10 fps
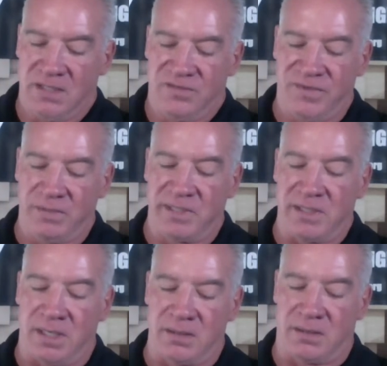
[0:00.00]
Field
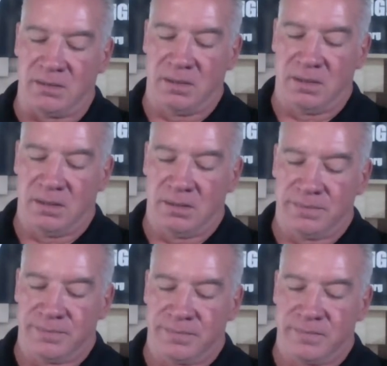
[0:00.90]
McConnell.
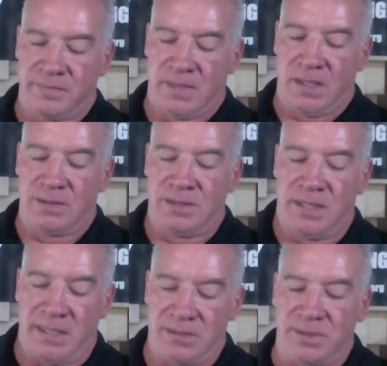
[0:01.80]
Do you
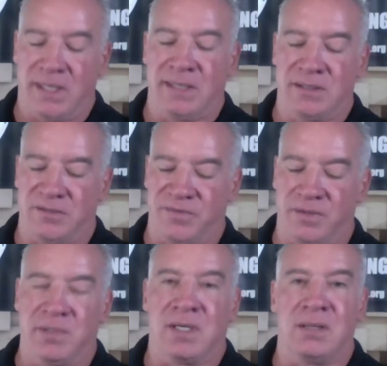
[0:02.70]
guys realize that
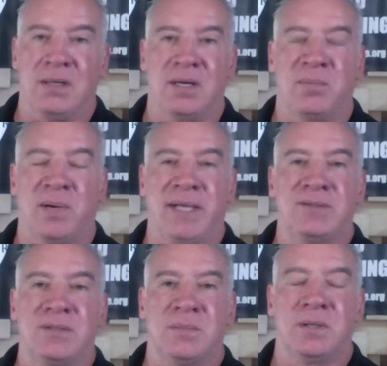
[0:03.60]
Phil McConnell had a brain
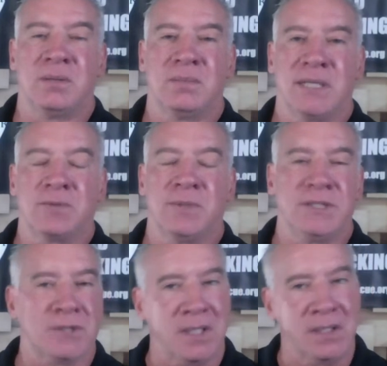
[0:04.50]
tumor? That's when he
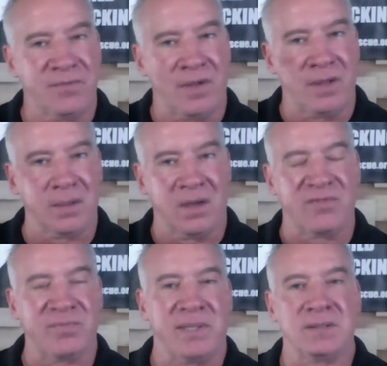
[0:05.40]
started falling
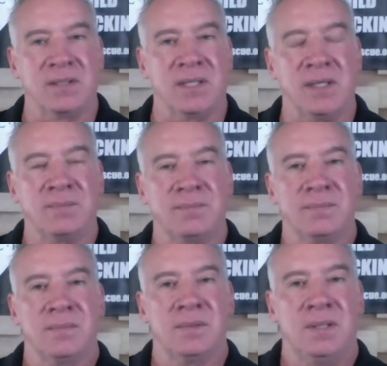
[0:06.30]
off mentally.
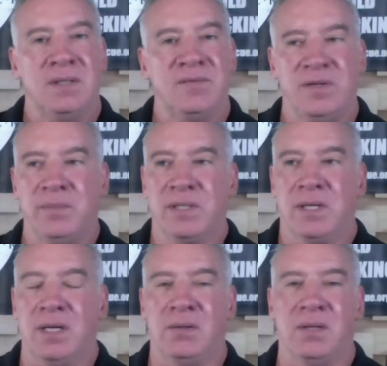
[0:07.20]
Phil
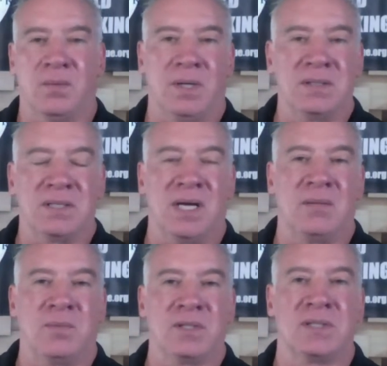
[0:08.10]
McConnell at one
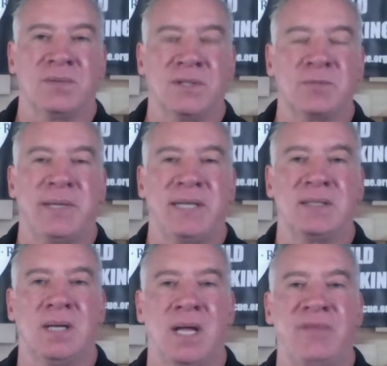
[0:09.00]
time was a
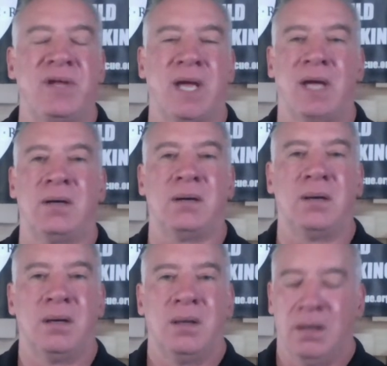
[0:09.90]
respected
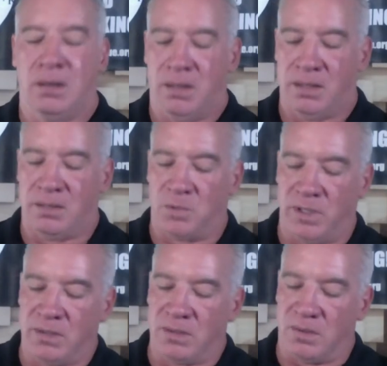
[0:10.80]
aviator in the
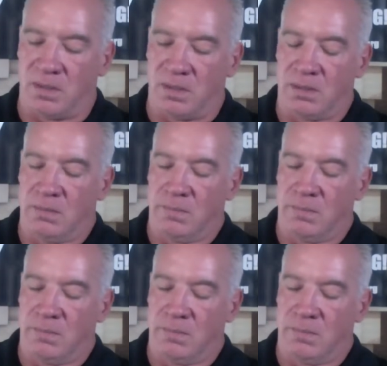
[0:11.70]
Marine Corps,